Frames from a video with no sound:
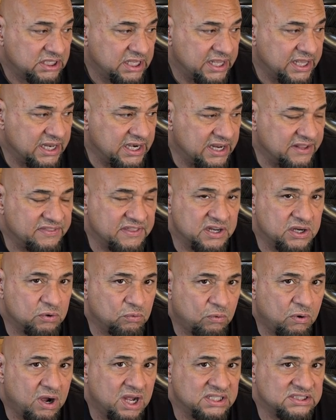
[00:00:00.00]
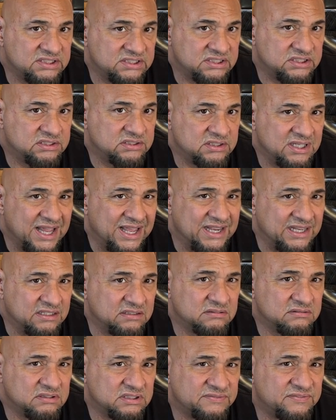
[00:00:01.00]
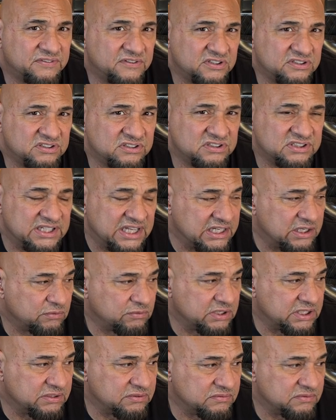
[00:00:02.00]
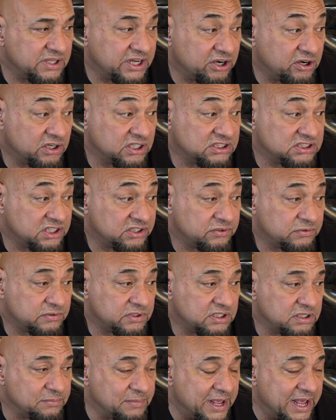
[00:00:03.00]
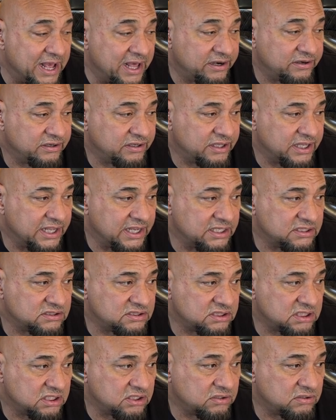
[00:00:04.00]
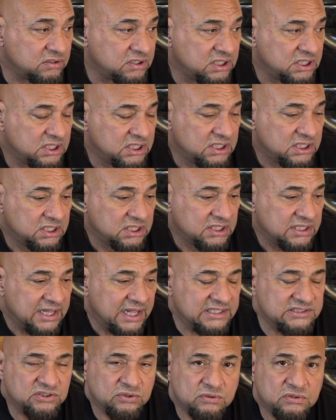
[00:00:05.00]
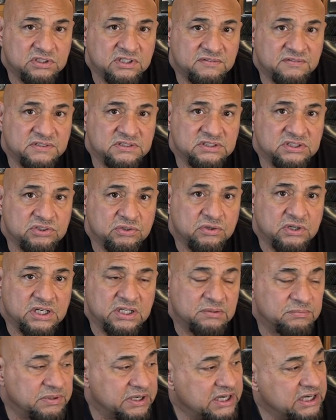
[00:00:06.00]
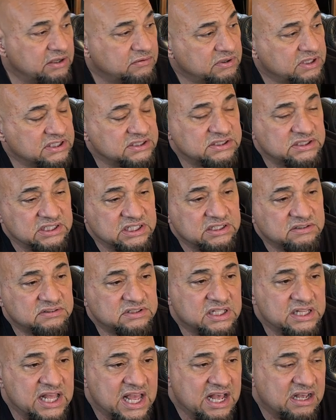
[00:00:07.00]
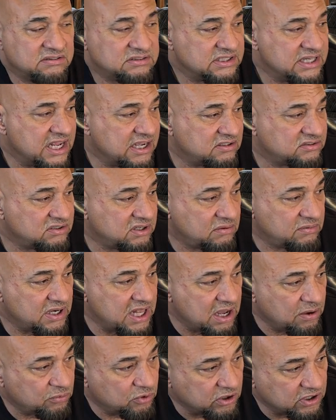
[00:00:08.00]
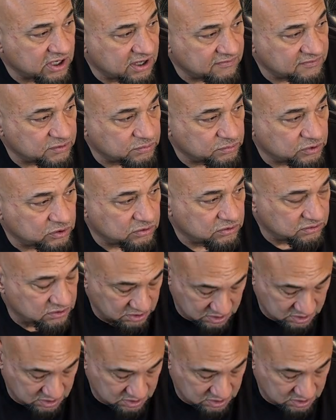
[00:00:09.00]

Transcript: And I think once, like the first or second week, they hurt each other really bad. And so that's a whole different story. But anyways, Leo's in the house now, so I'm a lot more comfortable,